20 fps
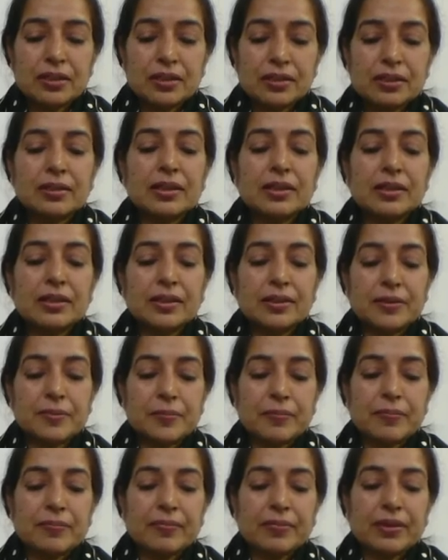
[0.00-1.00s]
lily.
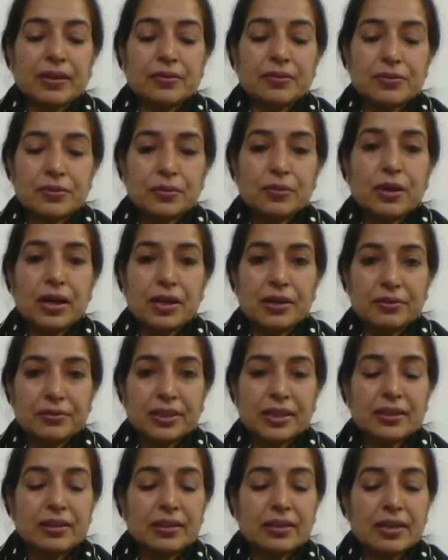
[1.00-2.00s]
So I'll
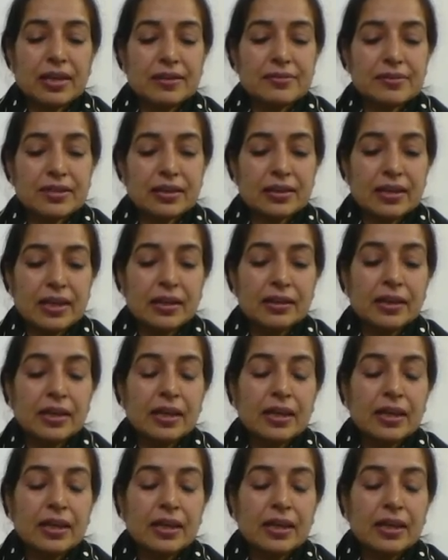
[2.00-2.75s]
read the lines again.